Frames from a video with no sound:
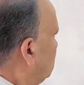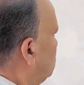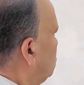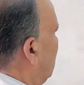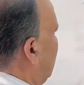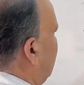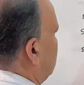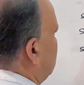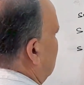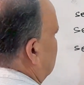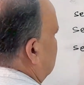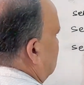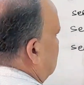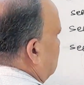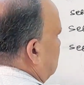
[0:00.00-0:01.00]
12
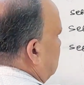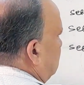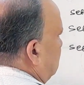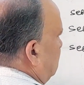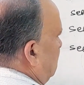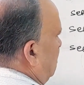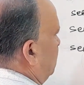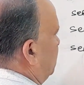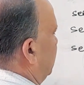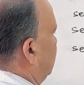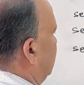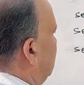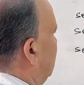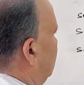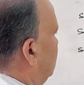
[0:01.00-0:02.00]
months of a
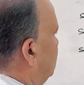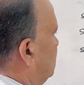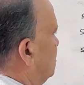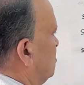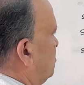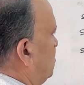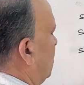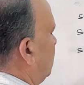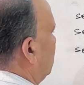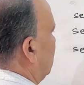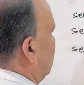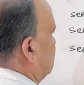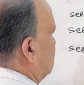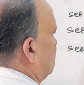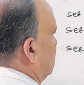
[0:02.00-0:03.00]
year,
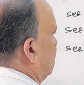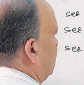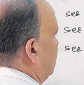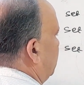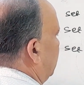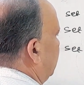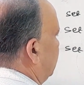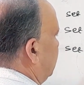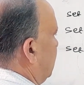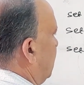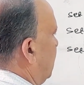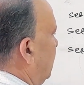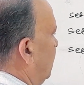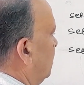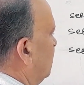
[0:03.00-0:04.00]
population of
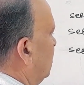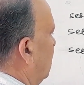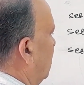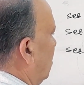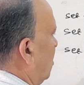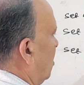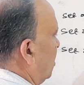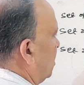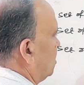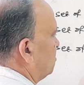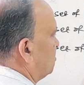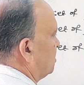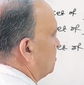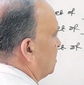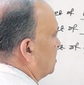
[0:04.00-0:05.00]
India, all
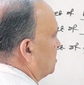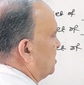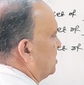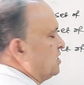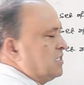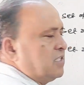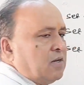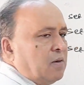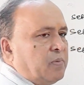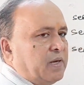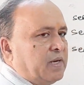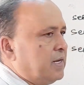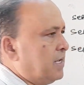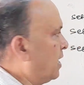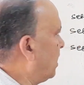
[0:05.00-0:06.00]
universities of
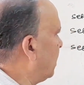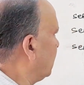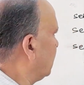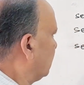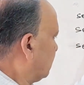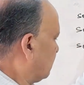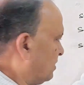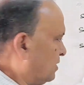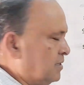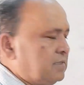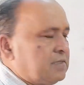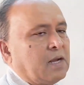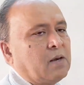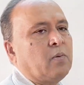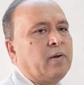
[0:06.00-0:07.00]
India,
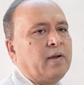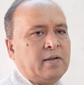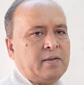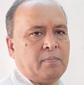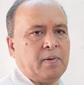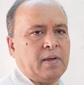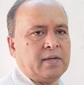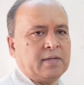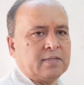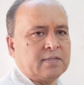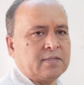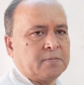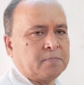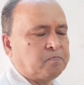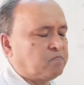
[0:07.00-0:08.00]
these are well
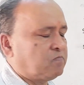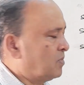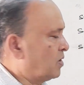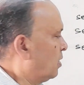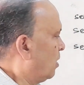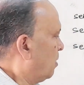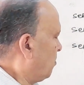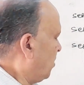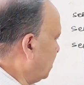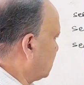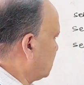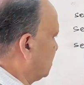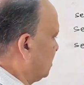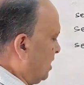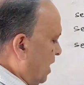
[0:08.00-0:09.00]
defined.
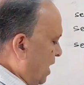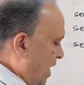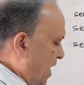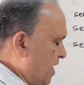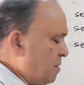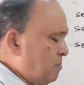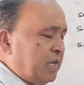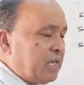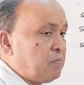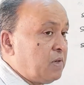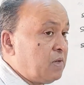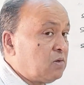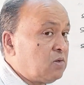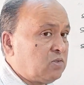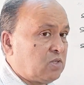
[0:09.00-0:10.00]
But I am
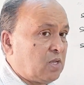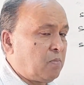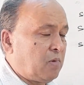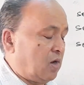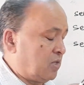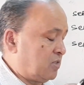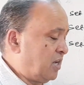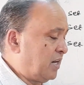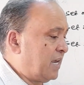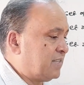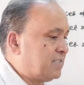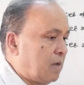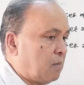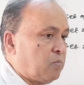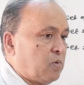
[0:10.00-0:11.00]
giving you some other
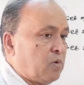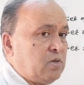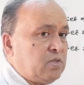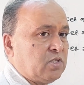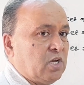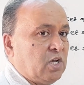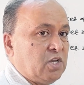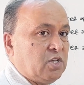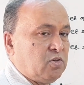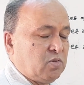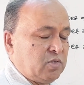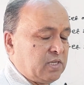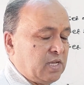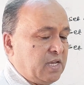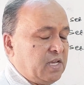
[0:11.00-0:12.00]
examples,
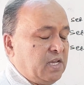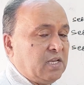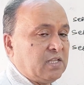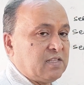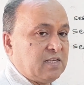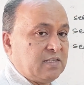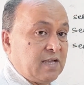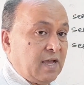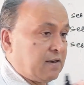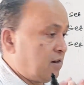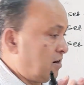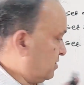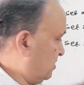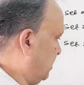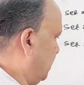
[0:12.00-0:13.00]
you say these are
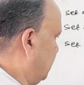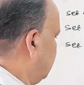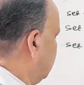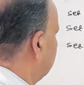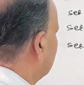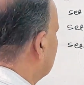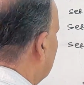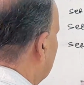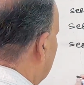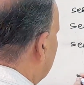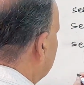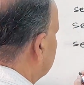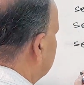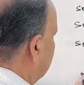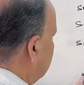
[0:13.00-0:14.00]
not set.
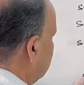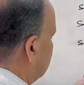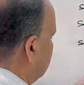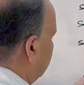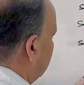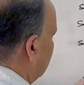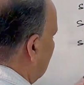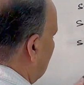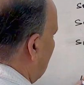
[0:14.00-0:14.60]
Like this, school,